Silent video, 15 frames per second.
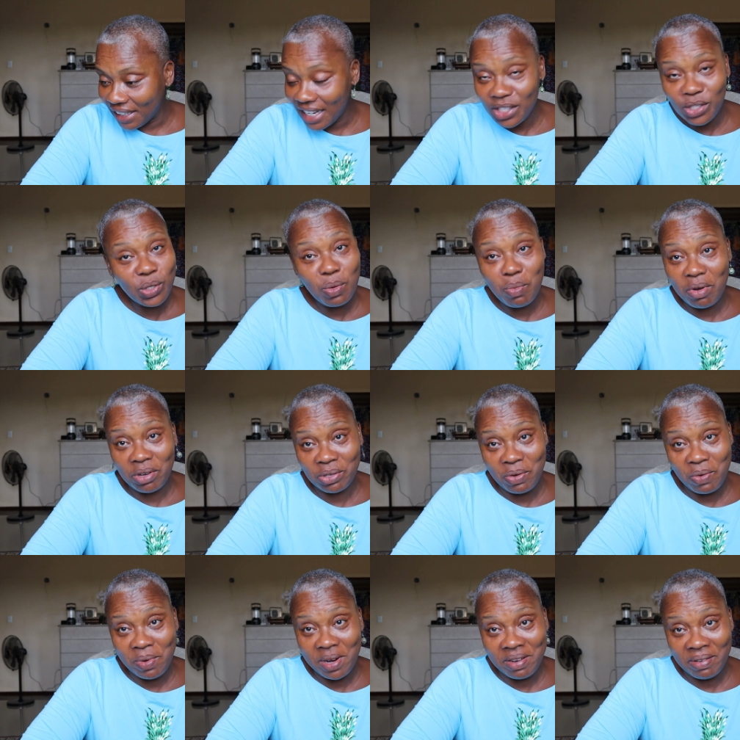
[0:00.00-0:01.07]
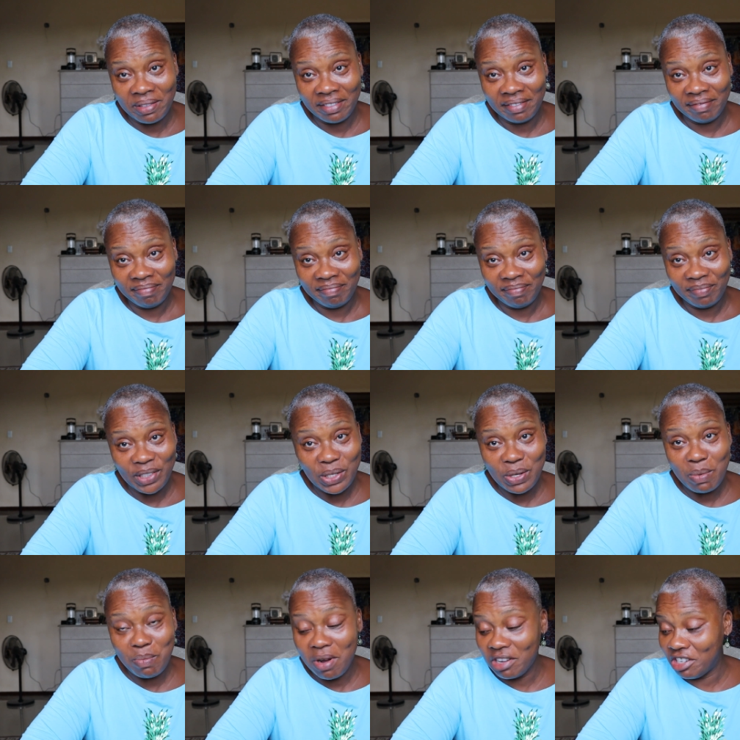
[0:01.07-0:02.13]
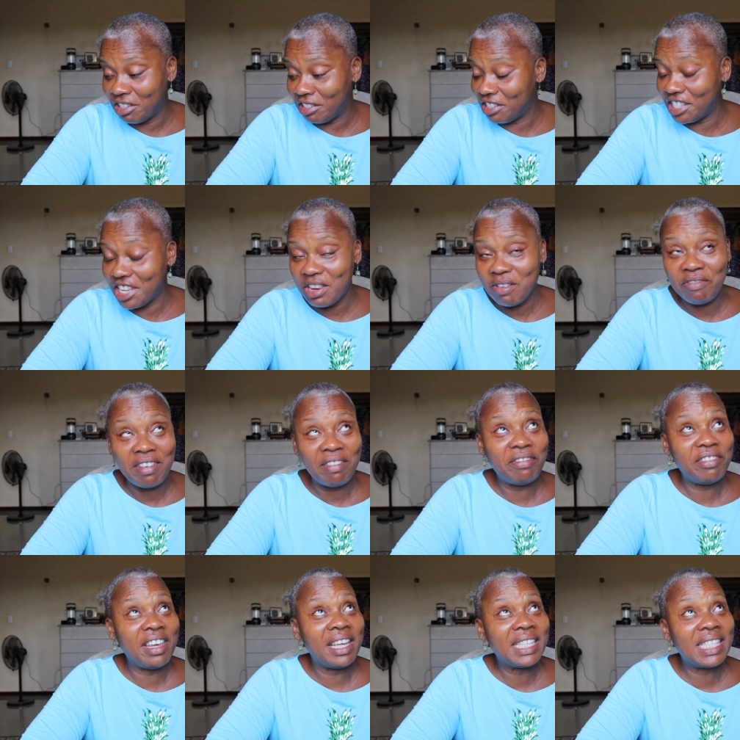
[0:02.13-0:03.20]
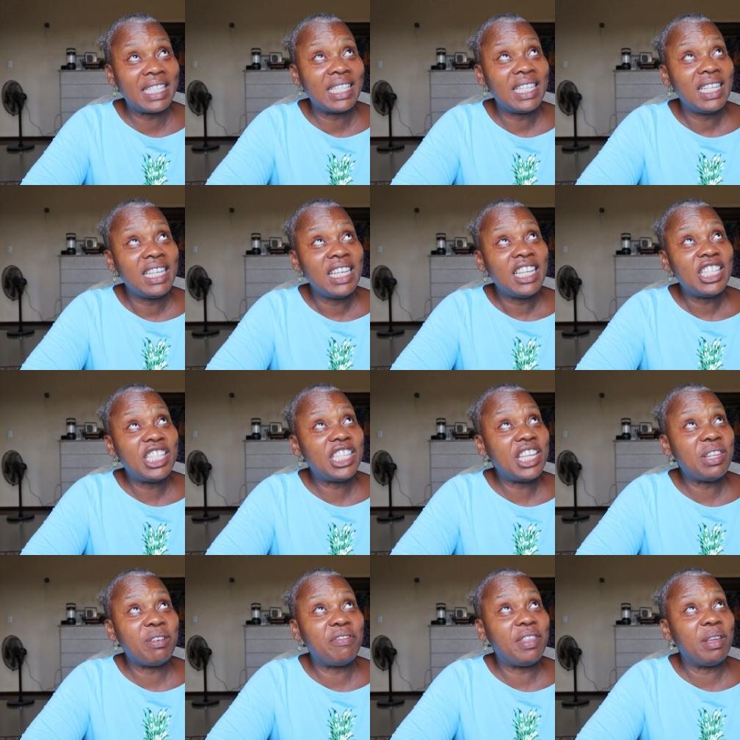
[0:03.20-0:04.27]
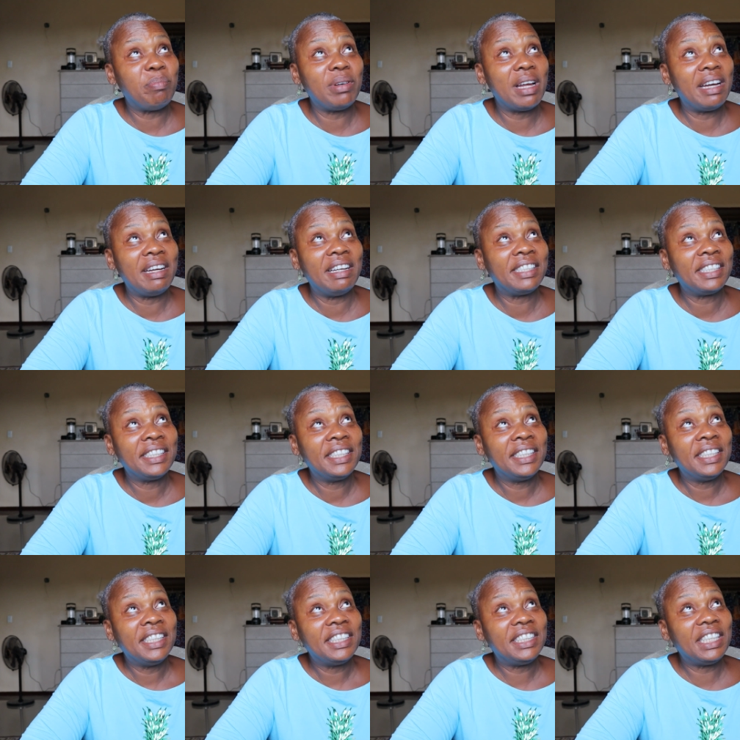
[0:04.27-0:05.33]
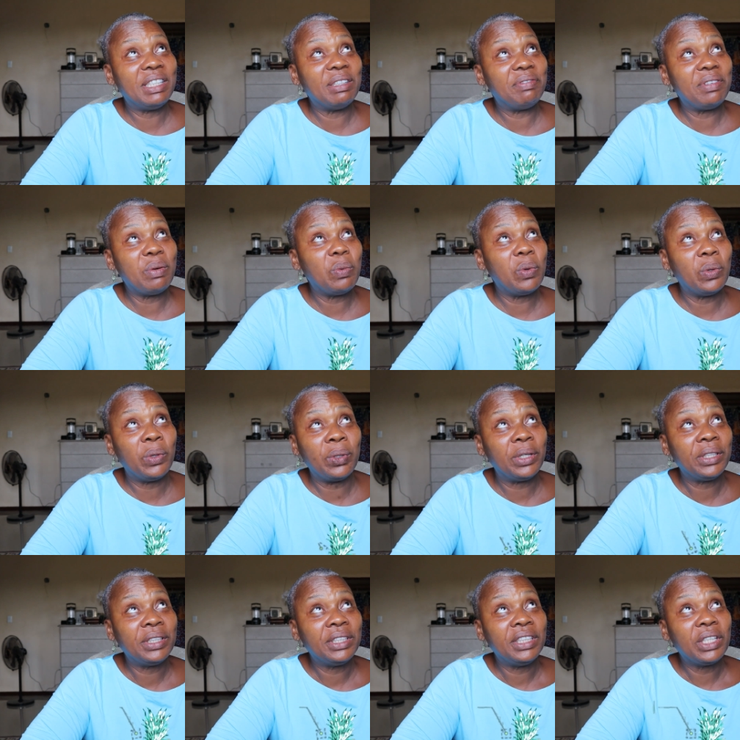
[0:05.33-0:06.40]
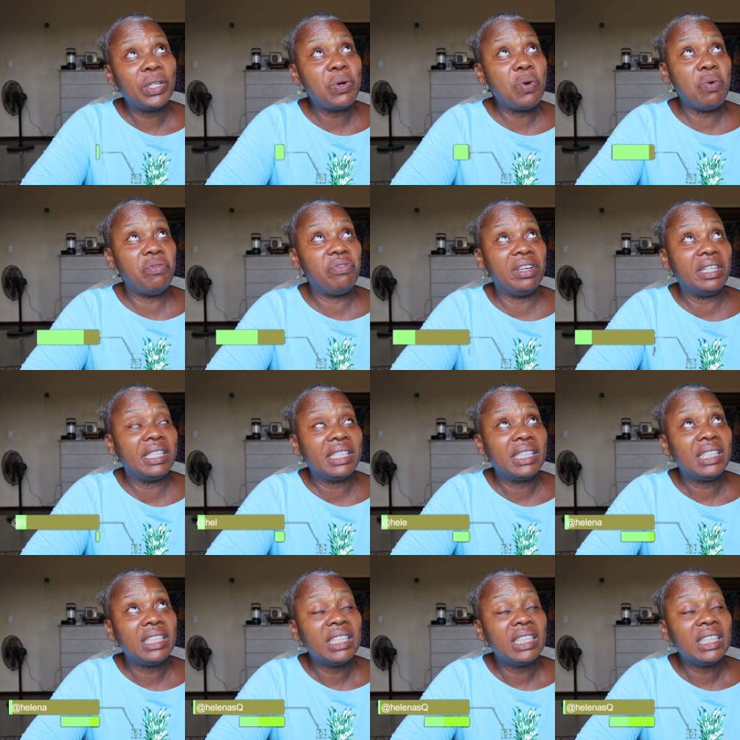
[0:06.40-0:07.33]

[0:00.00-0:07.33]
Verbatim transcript: There's so much going on. So much. State of affairs. State of the planet. State of the world. COVID.